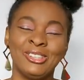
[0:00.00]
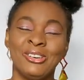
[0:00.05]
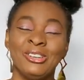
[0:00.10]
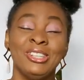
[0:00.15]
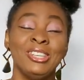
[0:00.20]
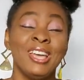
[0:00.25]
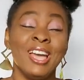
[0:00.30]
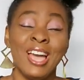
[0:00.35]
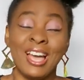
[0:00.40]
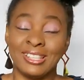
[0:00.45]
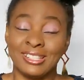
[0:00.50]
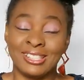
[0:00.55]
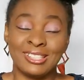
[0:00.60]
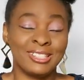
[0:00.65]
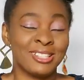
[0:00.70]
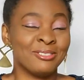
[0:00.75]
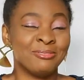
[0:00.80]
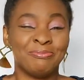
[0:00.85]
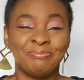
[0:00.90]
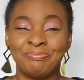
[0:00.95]
So
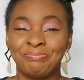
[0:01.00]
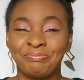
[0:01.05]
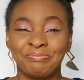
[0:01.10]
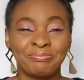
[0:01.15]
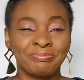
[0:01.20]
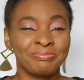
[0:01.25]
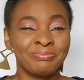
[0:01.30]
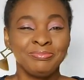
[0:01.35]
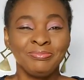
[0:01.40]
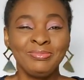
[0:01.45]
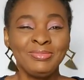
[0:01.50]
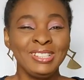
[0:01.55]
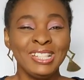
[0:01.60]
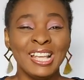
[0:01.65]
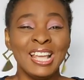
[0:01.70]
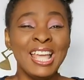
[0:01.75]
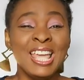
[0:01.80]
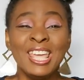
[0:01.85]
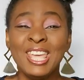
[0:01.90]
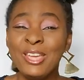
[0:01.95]
yes,
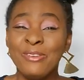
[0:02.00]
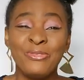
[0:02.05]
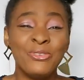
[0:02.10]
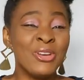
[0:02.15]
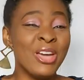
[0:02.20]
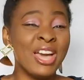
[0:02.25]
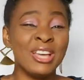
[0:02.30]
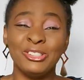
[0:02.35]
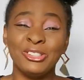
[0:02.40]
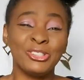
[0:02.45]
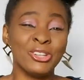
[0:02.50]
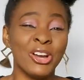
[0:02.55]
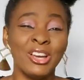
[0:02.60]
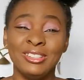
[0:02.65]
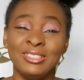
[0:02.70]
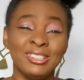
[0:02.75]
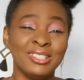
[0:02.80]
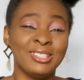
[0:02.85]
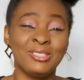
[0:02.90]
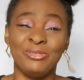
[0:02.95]
if you
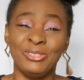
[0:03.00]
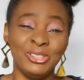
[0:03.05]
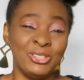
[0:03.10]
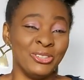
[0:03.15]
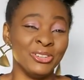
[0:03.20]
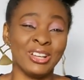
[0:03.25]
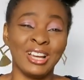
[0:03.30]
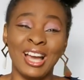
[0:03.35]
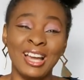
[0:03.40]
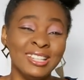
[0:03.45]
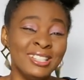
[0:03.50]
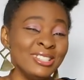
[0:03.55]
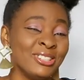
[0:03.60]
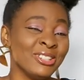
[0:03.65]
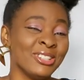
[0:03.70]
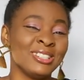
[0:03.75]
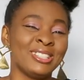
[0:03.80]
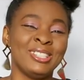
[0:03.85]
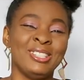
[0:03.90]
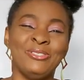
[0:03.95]
enjoyed this video,
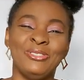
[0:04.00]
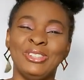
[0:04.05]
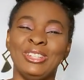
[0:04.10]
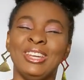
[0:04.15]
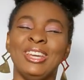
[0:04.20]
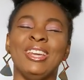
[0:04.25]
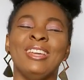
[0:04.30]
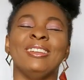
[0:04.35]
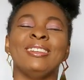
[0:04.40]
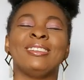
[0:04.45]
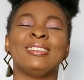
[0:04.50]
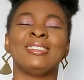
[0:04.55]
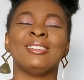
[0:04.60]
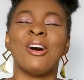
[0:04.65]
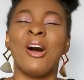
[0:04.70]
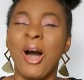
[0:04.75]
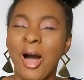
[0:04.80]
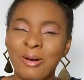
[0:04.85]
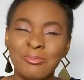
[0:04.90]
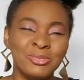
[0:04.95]
kindly just give it
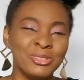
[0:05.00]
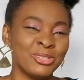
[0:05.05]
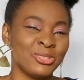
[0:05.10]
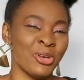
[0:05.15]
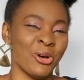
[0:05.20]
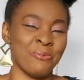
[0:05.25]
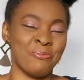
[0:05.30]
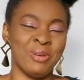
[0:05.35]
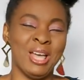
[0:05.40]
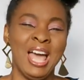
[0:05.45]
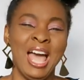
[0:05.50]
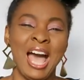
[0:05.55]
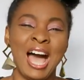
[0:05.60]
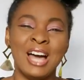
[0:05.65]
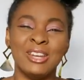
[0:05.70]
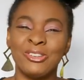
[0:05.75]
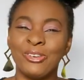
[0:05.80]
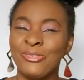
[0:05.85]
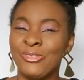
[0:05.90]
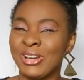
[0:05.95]
a thumbs up.
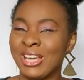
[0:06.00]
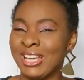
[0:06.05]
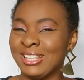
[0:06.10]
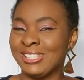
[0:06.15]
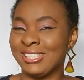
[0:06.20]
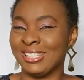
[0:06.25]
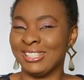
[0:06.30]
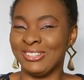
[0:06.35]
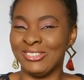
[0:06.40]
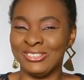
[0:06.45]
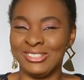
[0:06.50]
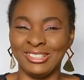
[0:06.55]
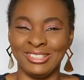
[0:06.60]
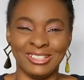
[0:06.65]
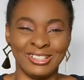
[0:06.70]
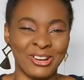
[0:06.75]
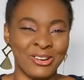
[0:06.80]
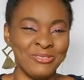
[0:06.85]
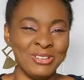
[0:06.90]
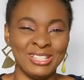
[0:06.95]
And don't forget to go
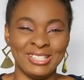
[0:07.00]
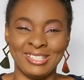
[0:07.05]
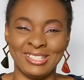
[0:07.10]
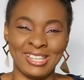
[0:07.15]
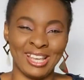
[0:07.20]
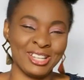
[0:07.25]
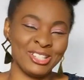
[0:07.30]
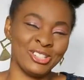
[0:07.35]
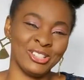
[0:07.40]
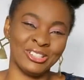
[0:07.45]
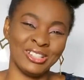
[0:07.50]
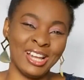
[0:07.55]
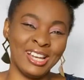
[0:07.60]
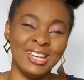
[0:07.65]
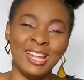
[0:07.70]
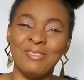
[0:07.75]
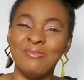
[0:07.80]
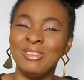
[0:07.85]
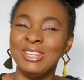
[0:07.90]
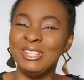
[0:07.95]
to the comment section
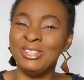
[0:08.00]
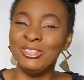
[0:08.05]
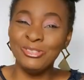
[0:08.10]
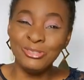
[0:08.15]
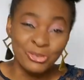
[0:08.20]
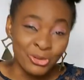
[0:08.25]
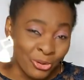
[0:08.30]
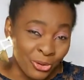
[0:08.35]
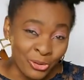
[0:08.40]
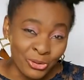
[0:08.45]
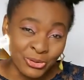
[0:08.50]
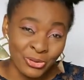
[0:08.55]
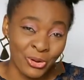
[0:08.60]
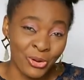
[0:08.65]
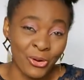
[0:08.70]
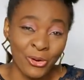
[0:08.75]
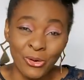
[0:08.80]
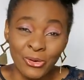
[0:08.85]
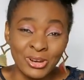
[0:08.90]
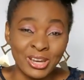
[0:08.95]
and let me know
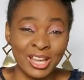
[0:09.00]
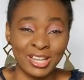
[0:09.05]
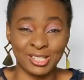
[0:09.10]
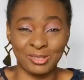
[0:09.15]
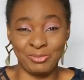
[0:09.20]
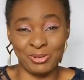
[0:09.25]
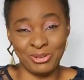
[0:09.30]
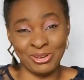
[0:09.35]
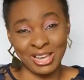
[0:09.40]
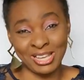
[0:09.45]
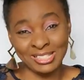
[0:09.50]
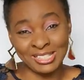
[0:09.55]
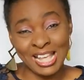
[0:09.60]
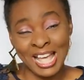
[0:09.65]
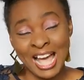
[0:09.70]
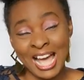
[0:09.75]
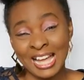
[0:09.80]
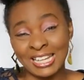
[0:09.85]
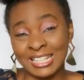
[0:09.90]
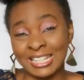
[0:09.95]
your own experience
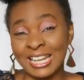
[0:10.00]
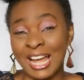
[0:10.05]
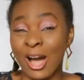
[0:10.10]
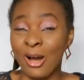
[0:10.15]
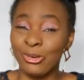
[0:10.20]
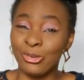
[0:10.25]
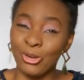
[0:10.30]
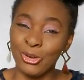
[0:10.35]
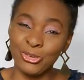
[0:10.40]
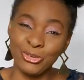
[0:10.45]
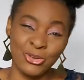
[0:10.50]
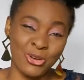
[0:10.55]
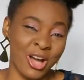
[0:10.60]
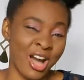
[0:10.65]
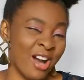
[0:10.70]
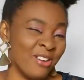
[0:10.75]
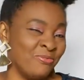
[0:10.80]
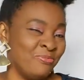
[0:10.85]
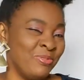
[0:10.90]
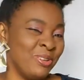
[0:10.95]
and then how long
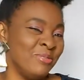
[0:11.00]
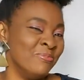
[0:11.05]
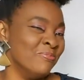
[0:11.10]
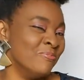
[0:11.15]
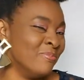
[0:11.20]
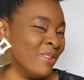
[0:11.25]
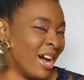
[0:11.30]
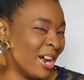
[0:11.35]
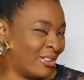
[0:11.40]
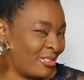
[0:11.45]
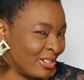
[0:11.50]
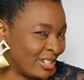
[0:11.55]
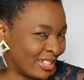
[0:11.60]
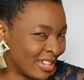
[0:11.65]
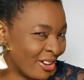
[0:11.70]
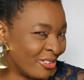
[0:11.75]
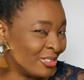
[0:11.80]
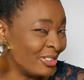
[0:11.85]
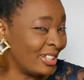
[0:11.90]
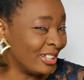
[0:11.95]
you have been
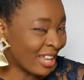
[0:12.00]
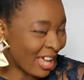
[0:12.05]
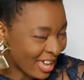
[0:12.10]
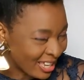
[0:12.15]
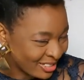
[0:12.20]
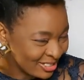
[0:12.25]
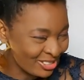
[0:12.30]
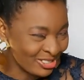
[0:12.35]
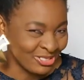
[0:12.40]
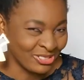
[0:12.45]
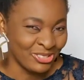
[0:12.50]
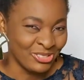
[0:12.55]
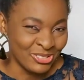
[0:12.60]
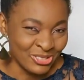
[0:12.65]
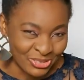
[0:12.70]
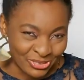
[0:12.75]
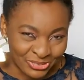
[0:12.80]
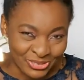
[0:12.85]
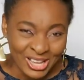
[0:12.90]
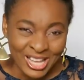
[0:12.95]
married. I would like to
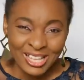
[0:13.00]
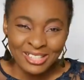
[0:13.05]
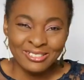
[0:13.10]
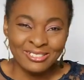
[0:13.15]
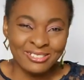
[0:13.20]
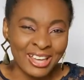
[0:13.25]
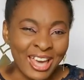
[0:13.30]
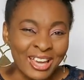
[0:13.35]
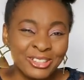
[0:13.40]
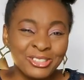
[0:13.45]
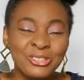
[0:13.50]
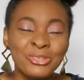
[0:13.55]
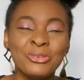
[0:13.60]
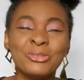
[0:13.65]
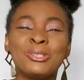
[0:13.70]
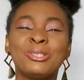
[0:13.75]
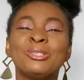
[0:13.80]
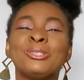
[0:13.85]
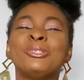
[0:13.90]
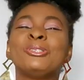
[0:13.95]
know. Thank
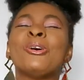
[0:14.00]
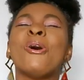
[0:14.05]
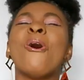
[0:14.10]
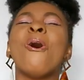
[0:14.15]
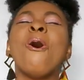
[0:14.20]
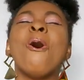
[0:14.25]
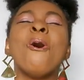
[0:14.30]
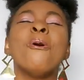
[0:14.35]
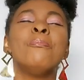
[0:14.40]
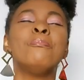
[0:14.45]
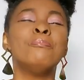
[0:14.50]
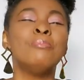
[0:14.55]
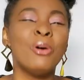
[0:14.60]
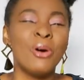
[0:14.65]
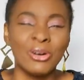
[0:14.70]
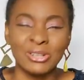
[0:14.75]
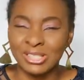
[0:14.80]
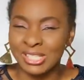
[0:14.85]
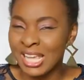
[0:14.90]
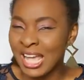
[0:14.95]
you so
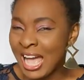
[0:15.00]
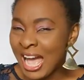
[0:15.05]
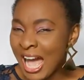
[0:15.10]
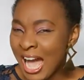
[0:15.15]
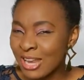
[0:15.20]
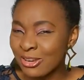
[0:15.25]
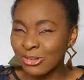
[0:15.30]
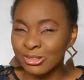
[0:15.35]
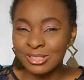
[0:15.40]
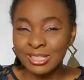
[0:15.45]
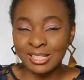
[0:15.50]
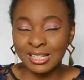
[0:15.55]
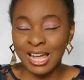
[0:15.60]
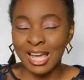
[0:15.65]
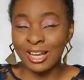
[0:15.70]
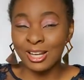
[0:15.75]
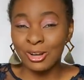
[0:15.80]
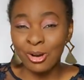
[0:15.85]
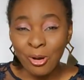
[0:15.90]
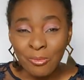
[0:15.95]
much. And
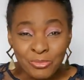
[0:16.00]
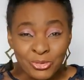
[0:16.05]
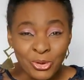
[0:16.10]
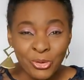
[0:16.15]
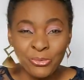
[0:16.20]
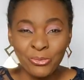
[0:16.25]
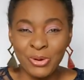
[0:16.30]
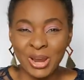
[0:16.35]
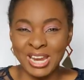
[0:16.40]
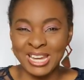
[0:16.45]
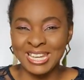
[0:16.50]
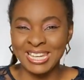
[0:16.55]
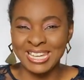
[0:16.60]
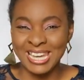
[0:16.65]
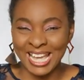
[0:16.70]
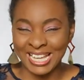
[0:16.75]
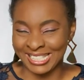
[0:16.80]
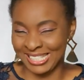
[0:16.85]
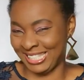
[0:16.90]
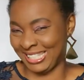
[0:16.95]
until I come your way
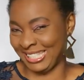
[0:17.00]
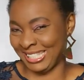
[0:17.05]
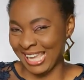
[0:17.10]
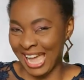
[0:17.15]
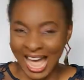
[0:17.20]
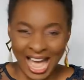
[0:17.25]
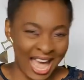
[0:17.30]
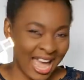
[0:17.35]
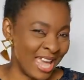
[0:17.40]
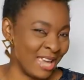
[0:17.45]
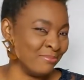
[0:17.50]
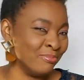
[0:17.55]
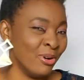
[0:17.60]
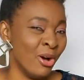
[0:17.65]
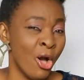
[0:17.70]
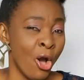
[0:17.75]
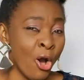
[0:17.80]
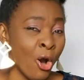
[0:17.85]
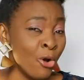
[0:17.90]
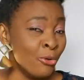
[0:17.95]
next
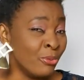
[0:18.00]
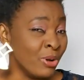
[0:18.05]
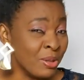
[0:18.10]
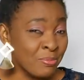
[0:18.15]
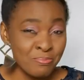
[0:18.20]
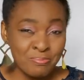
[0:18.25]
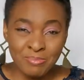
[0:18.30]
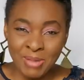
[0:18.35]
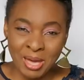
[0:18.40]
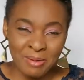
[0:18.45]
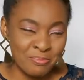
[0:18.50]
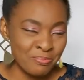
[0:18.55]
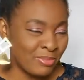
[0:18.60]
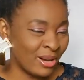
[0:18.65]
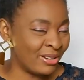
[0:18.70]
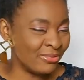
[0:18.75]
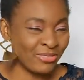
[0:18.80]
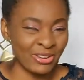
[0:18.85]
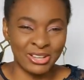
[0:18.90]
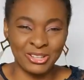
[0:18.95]
time,
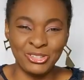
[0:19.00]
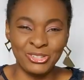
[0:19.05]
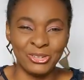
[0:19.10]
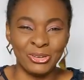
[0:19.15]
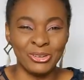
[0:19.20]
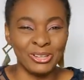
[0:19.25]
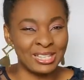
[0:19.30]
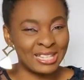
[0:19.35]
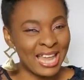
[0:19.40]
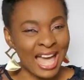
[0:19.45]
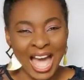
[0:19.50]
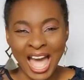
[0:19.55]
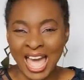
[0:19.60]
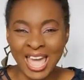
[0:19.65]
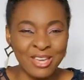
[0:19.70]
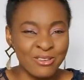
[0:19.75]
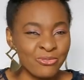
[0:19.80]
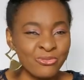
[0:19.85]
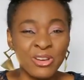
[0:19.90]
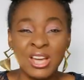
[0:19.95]
remember that your
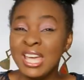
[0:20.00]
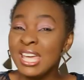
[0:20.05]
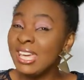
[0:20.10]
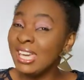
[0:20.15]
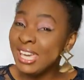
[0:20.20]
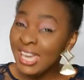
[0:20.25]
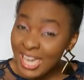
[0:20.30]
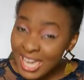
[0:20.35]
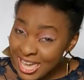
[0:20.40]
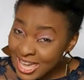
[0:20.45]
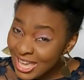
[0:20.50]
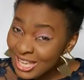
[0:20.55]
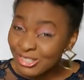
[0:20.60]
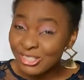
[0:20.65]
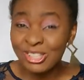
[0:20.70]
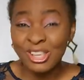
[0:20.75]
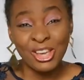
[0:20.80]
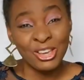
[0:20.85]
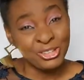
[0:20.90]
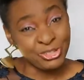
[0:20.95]
life
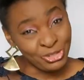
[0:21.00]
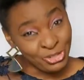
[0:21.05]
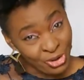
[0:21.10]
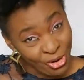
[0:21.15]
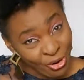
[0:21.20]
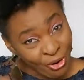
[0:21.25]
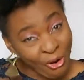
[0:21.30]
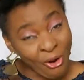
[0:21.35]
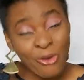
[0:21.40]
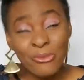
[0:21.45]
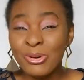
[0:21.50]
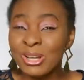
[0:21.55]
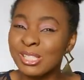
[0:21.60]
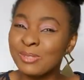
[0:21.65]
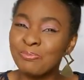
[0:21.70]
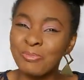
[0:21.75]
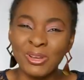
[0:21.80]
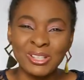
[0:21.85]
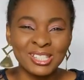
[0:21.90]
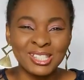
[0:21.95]
is your
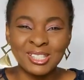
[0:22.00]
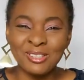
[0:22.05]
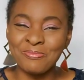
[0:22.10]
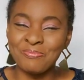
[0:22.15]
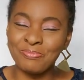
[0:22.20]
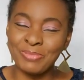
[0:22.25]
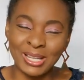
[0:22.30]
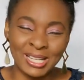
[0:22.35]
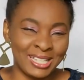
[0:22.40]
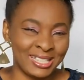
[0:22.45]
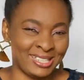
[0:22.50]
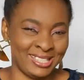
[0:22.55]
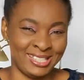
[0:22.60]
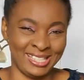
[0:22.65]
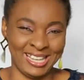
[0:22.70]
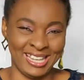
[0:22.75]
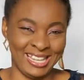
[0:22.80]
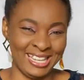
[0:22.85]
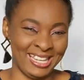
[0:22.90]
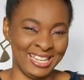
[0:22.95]

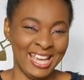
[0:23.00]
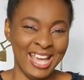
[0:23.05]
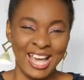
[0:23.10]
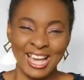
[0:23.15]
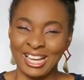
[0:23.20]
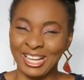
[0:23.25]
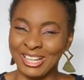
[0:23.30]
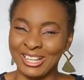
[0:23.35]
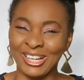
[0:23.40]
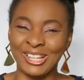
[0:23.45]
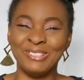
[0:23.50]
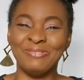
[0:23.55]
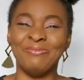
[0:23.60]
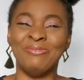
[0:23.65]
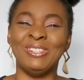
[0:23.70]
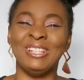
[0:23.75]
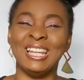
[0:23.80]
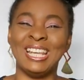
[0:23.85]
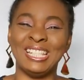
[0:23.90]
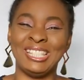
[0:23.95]
responsibility.
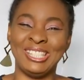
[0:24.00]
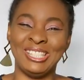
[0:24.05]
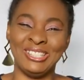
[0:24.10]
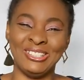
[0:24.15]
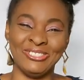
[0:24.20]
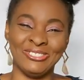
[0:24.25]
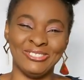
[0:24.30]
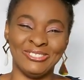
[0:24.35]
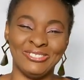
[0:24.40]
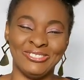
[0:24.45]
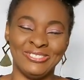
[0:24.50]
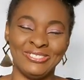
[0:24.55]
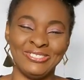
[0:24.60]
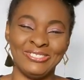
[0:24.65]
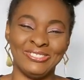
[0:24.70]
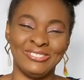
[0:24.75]
God bless you.